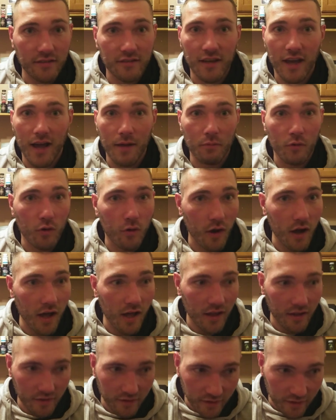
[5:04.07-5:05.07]
top
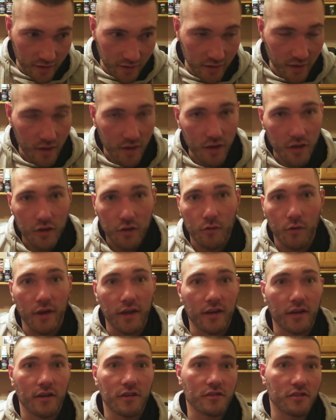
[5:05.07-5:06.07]
quality,
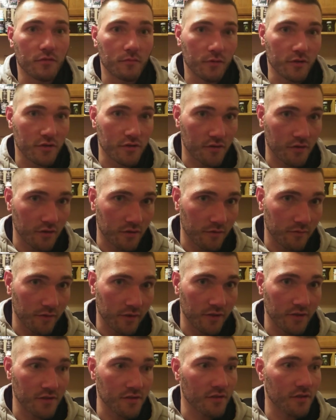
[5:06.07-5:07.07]
great customer
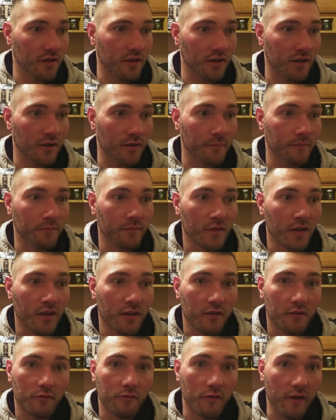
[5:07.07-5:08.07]
service,
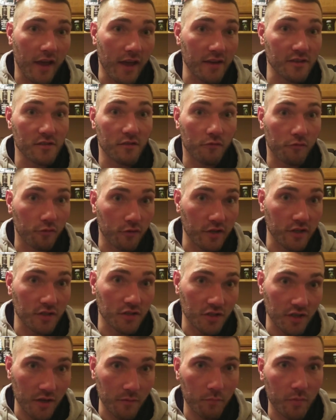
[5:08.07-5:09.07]
fast free
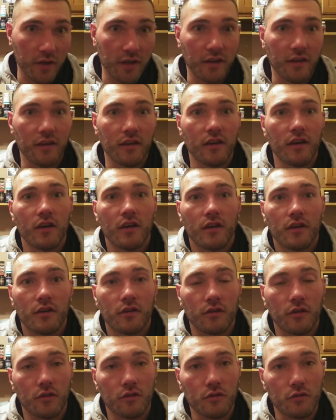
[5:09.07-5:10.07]
shipping. You
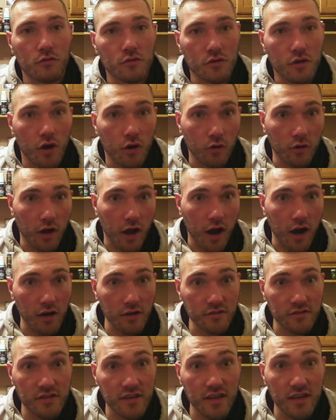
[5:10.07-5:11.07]
know, use code
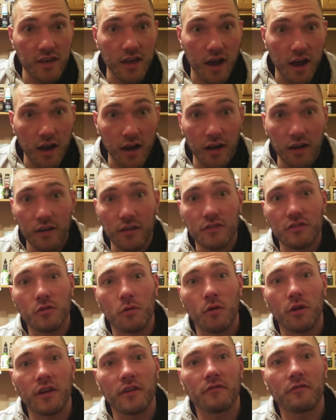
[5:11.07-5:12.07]

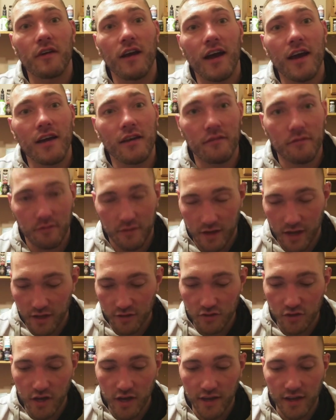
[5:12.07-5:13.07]
RTR25 at
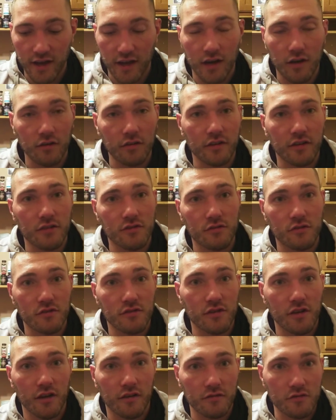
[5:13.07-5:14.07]
checkout. Get
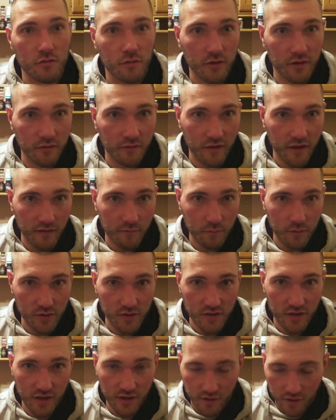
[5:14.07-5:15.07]
yourself
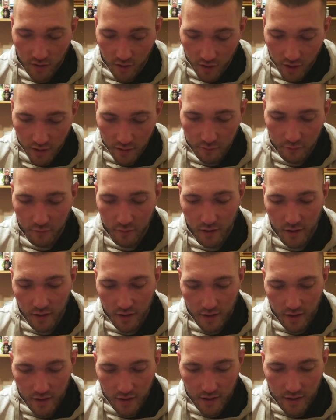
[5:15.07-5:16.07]
25% off.
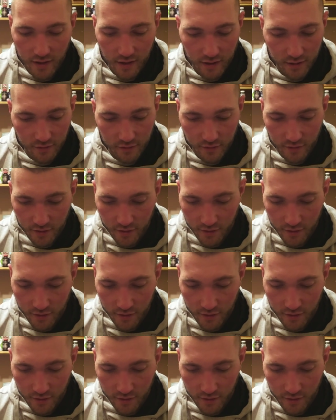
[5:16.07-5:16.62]
And,